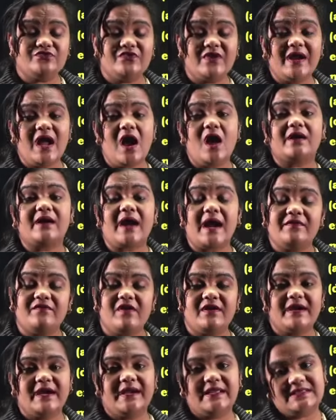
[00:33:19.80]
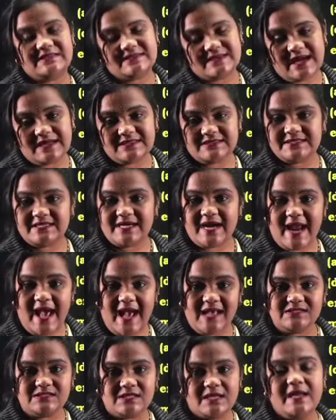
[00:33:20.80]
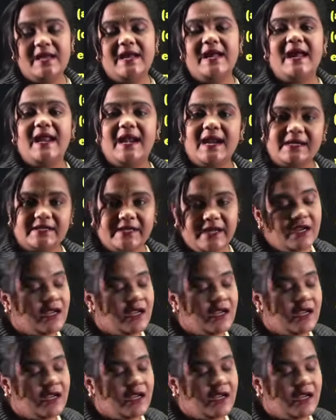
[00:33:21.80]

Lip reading: or converted is considered as electric